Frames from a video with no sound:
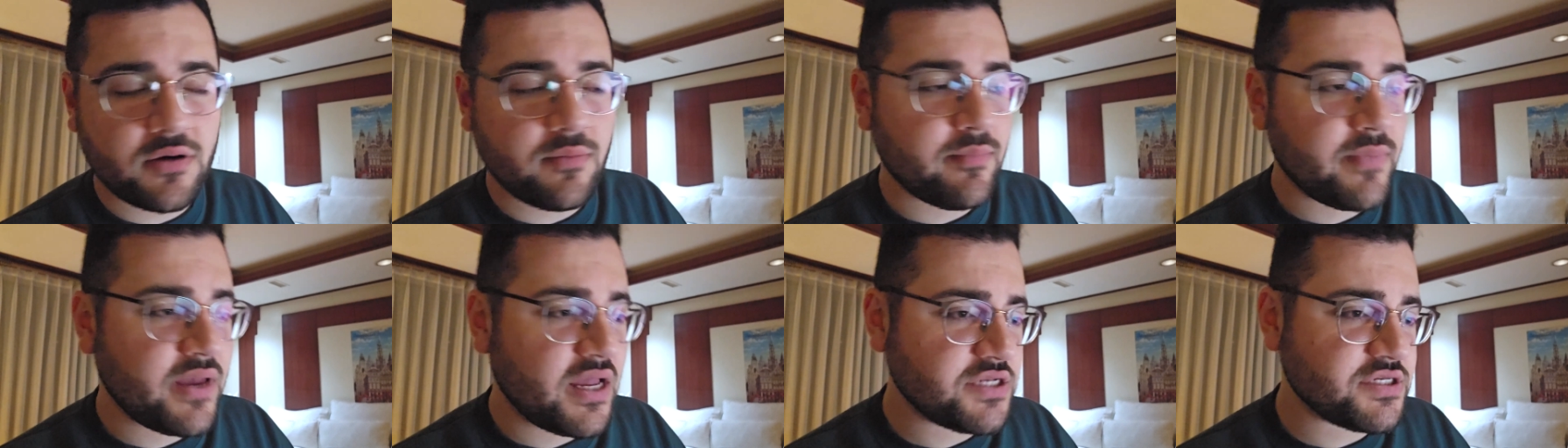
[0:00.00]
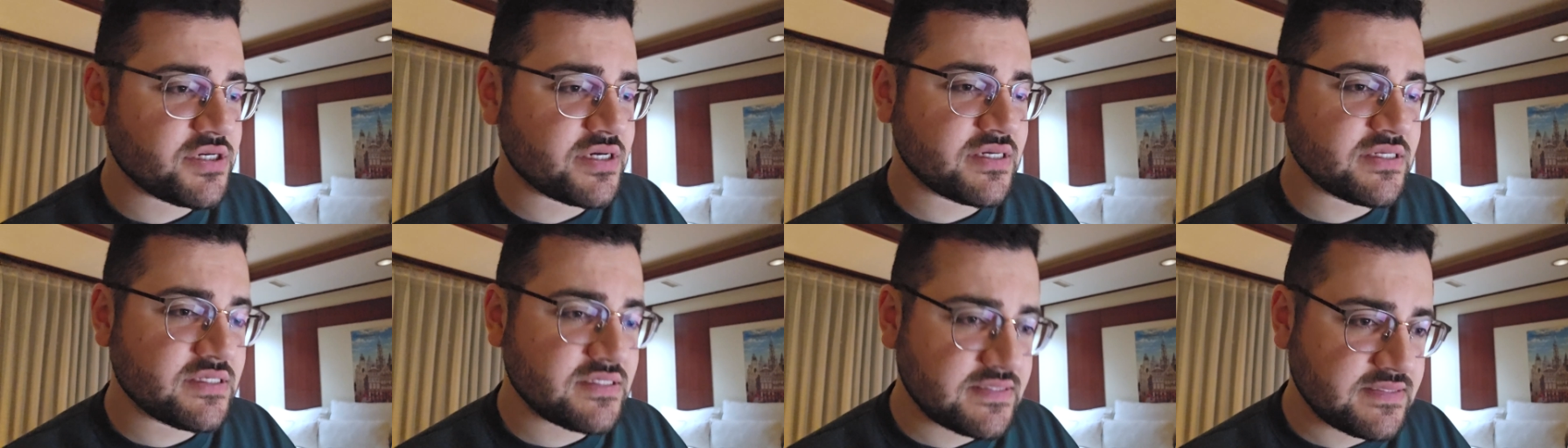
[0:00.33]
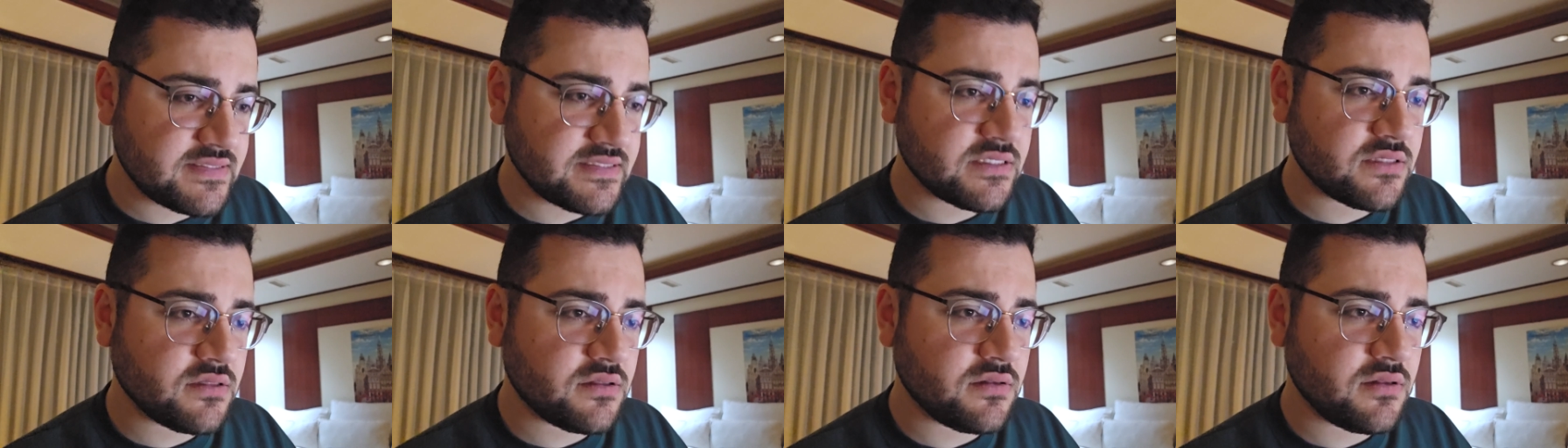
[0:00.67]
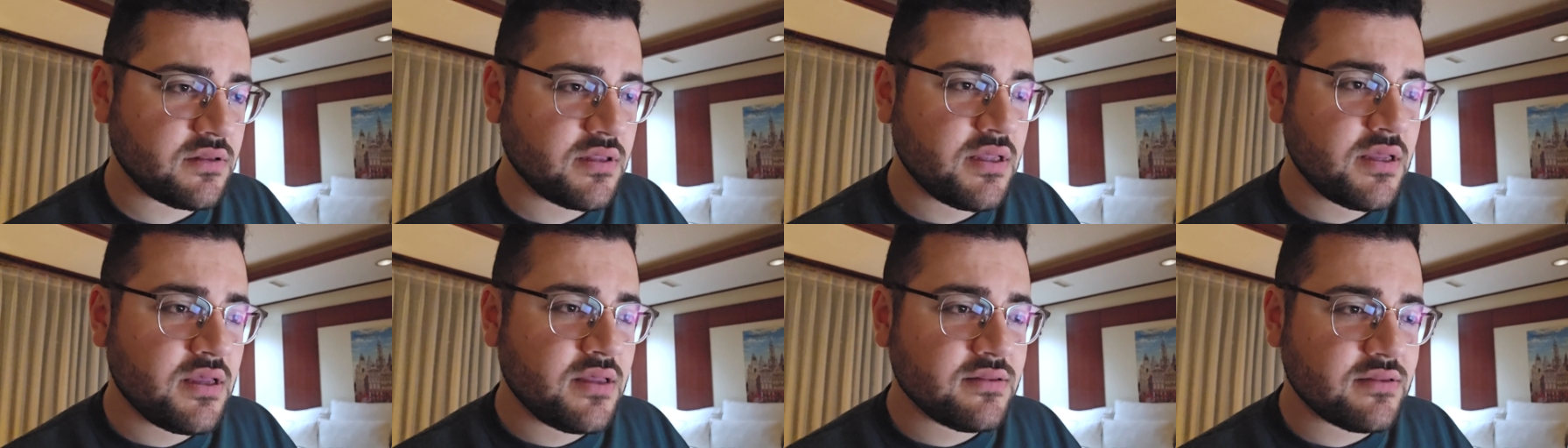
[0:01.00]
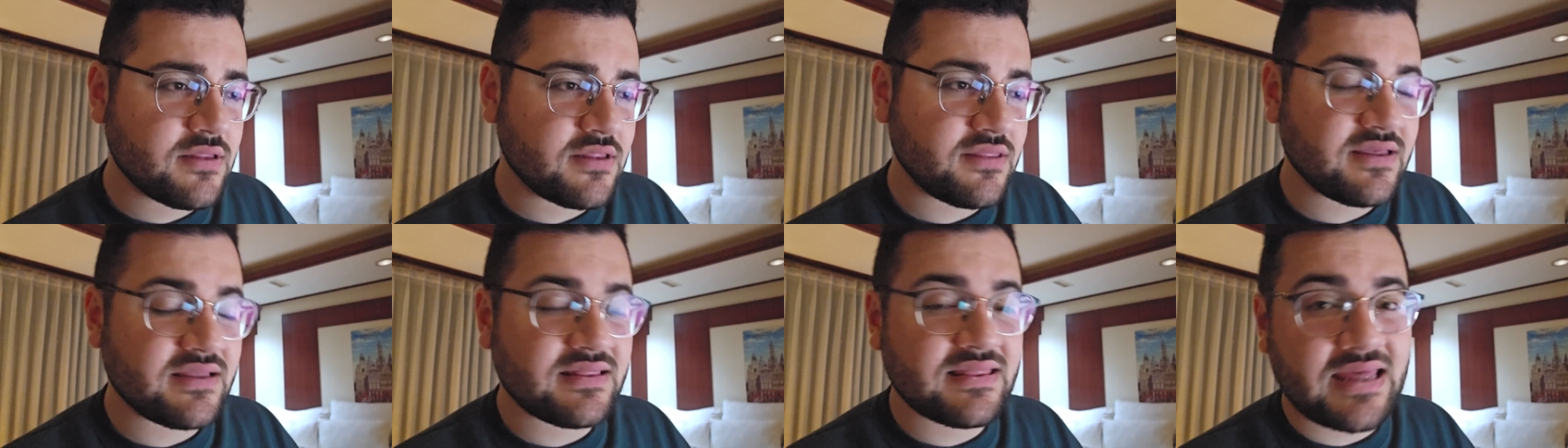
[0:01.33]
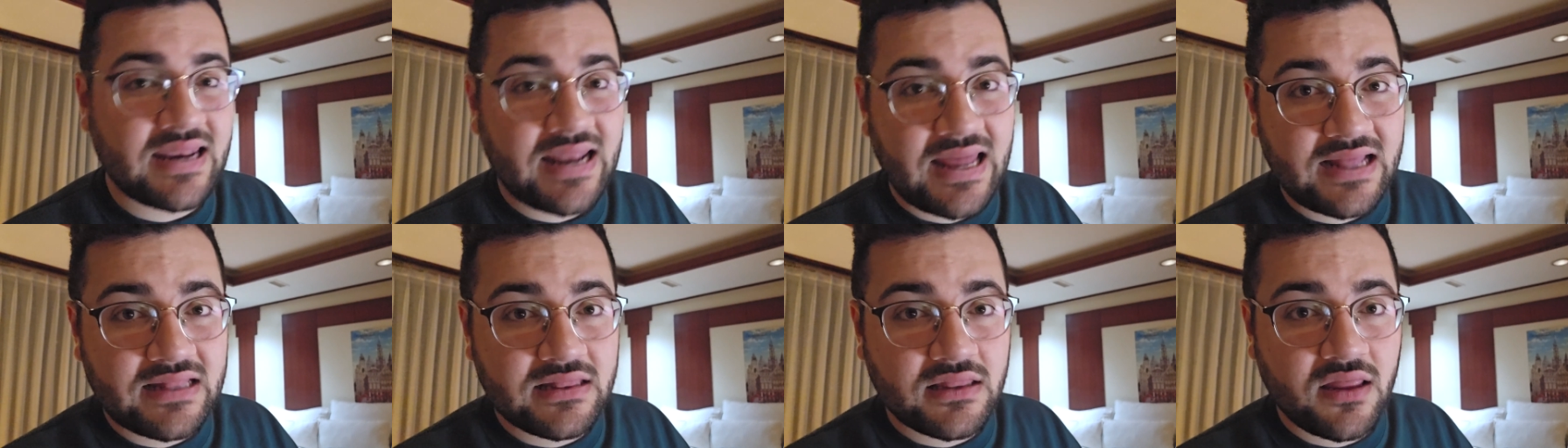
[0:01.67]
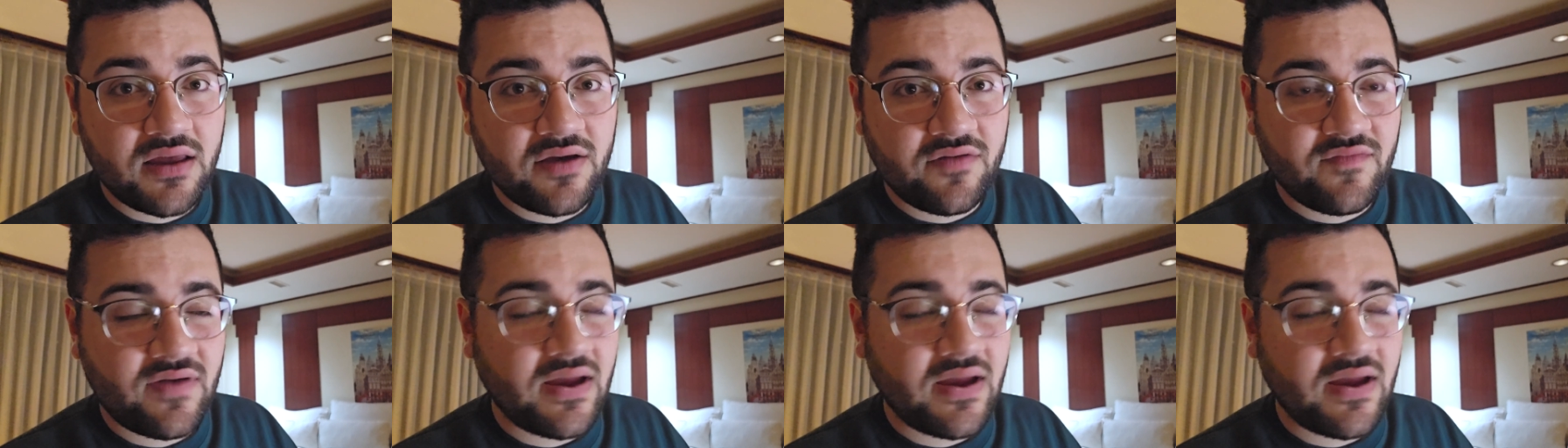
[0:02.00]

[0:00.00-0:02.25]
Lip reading: Magic is still the thing that I love.